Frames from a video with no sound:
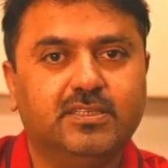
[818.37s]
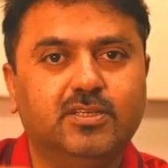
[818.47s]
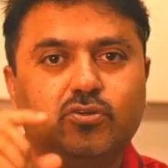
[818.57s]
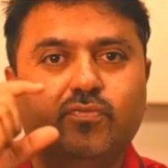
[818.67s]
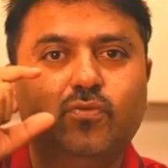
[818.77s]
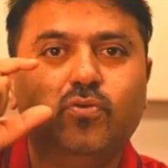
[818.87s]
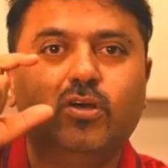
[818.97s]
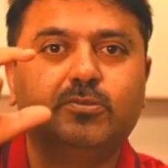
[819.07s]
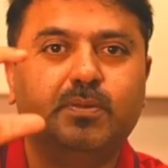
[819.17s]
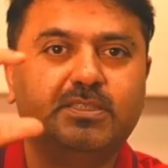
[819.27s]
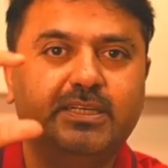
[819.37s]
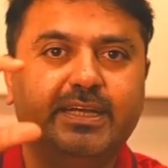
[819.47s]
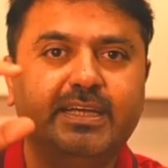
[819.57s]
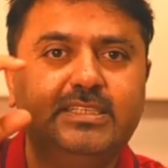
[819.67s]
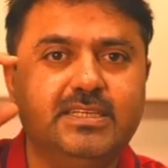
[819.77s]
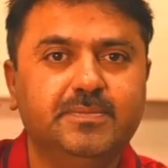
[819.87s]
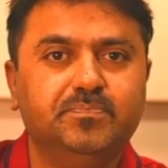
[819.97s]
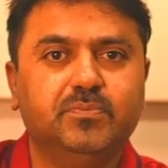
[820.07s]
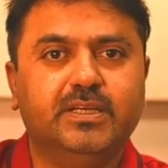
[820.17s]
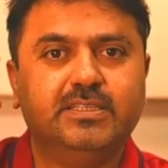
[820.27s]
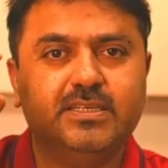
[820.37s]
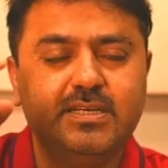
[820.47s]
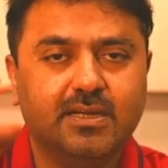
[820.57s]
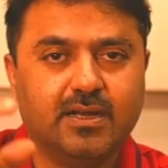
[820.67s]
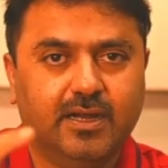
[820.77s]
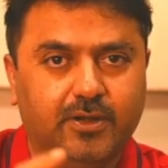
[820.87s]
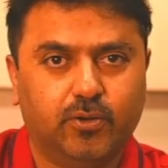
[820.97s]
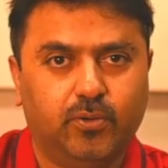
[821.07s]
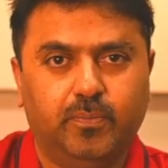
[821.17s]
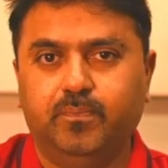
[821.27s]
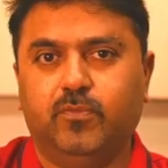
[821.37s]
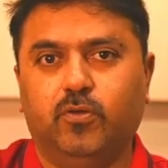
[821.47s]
and that your food cost percentage is in control.